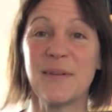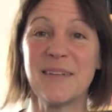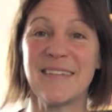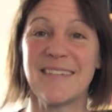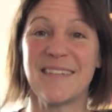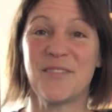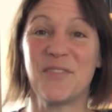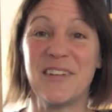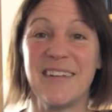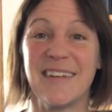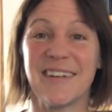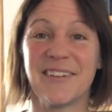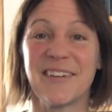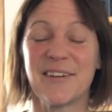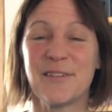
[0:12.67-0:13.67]
as this
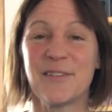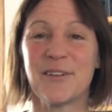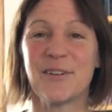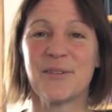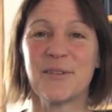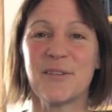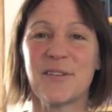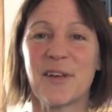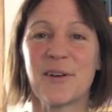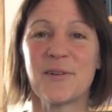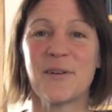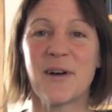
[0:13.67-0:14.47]
video goes on, so